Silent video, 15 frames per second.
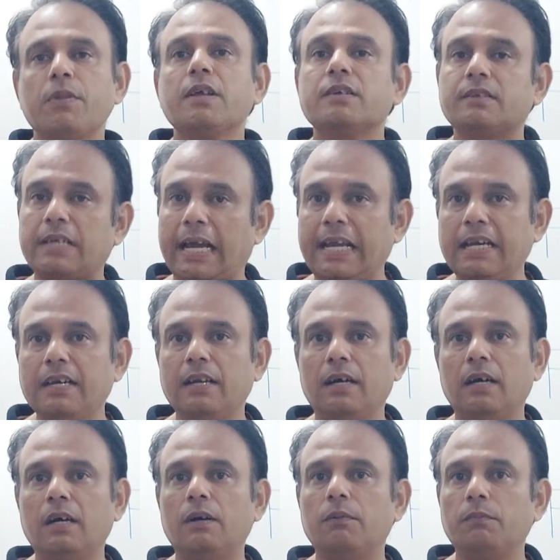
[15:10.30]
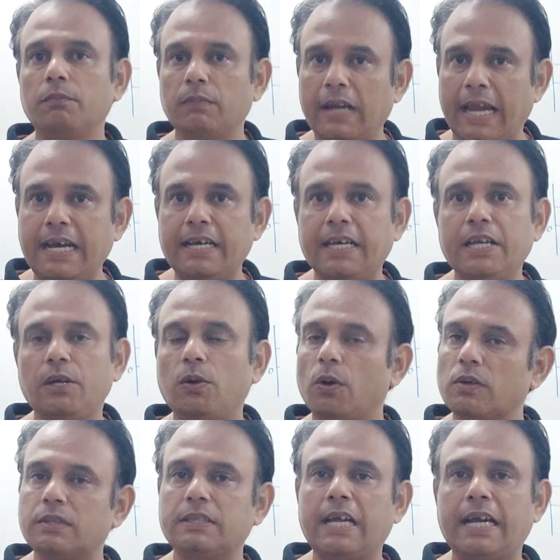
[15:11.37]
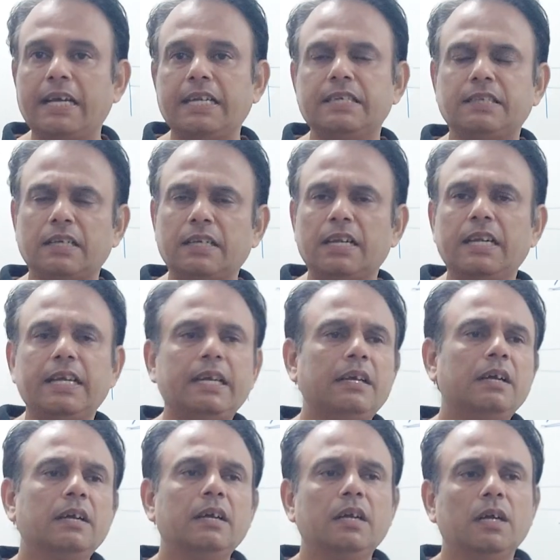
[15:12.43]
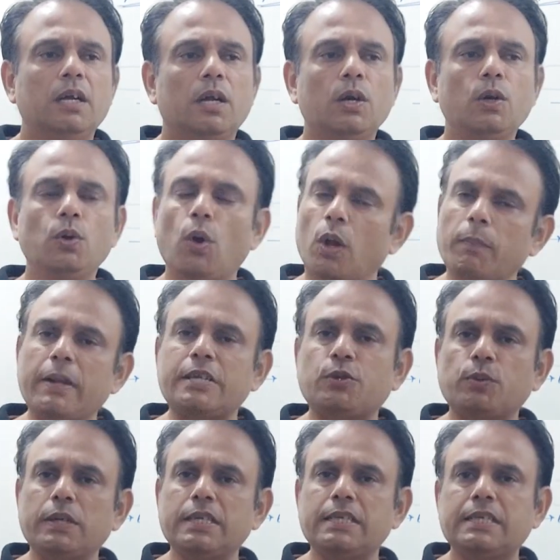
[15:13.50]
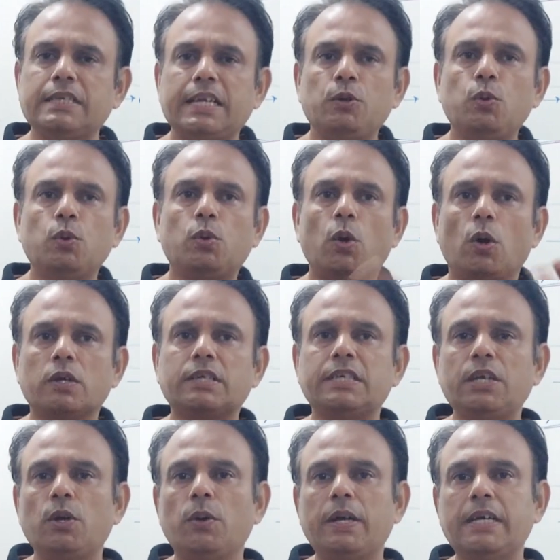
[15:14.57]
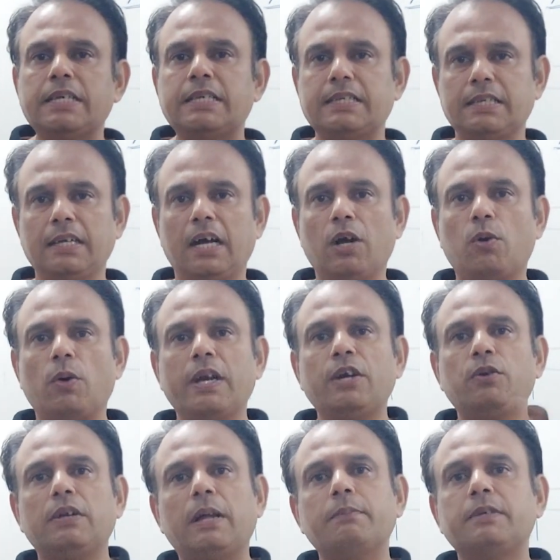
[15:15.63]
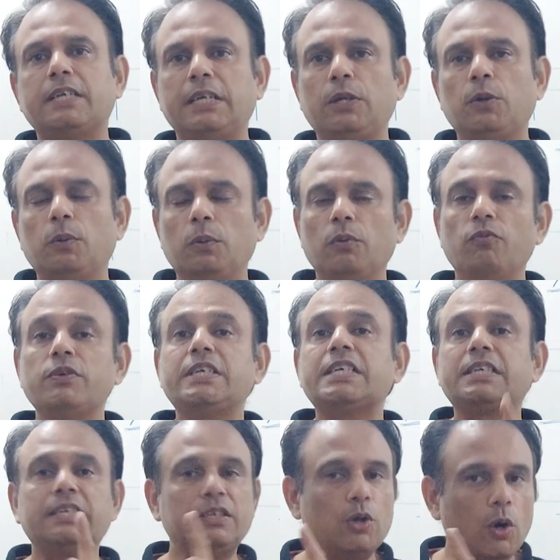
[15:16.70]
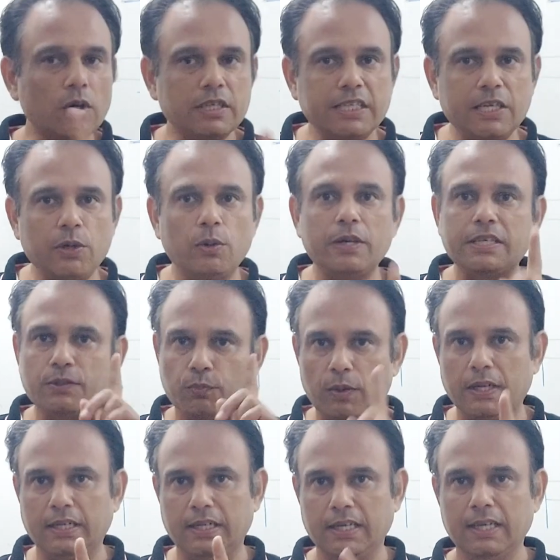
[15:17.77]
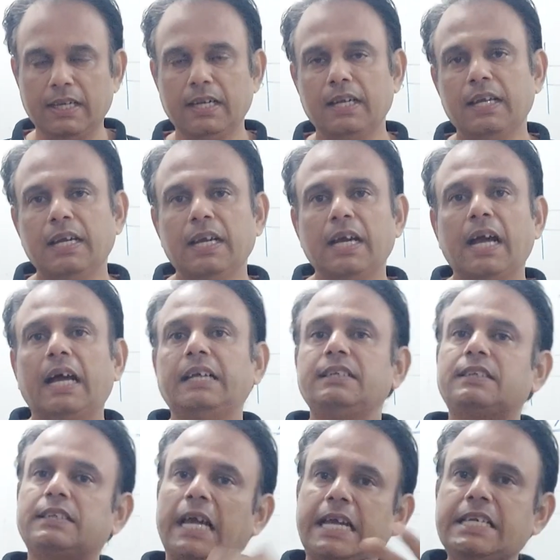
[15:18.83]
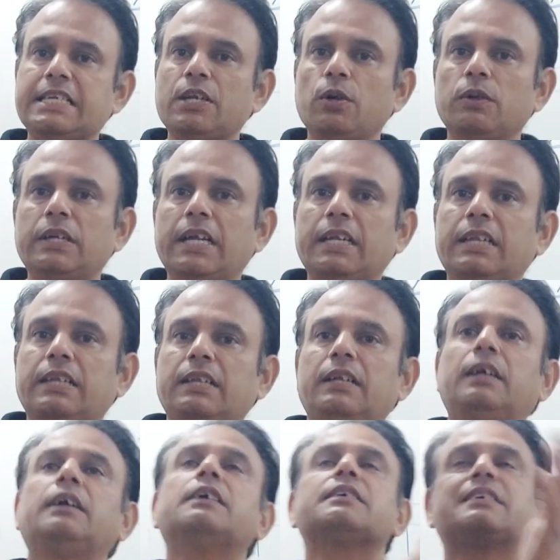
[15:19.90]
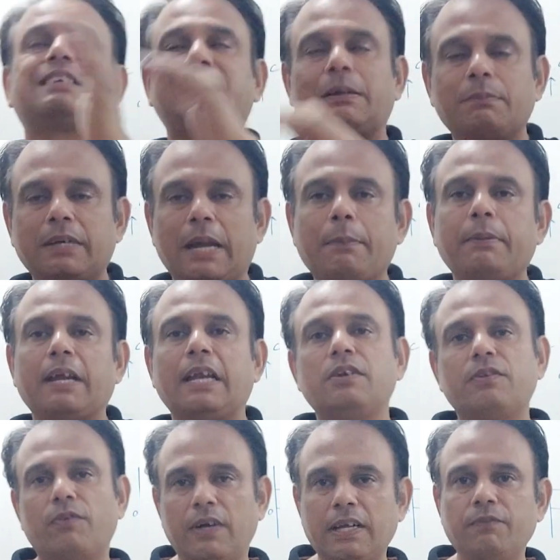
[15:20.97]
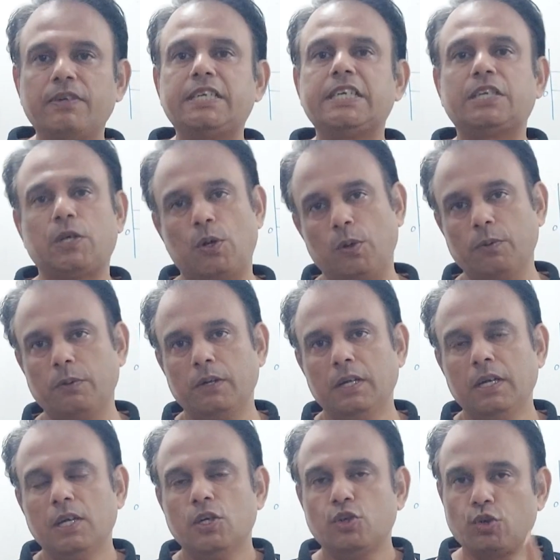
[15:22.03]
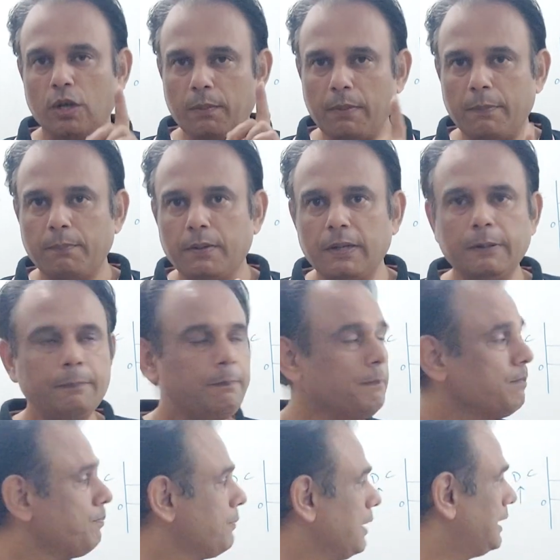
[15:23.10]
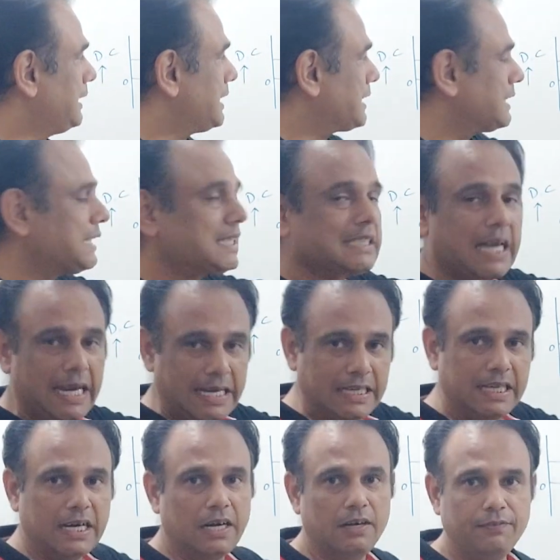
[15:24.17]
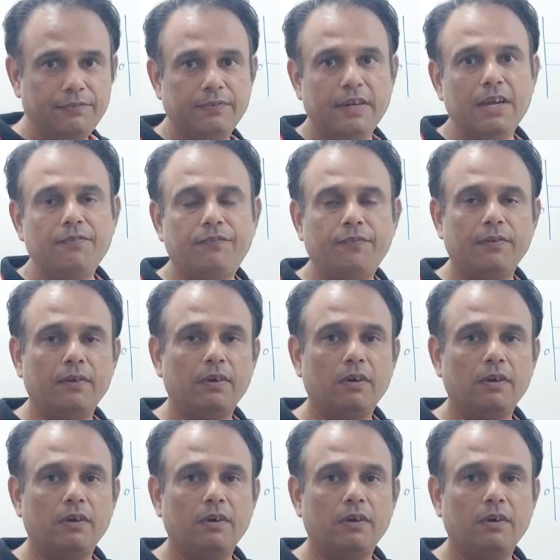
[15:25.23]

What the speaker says: sine 90, cos 90, generally normal students, they do cos 0 is according to them 0, which is not 0, is 1. And sine 0, they sometimes tell 1, which is wrong. So remember, this is a sine graph. If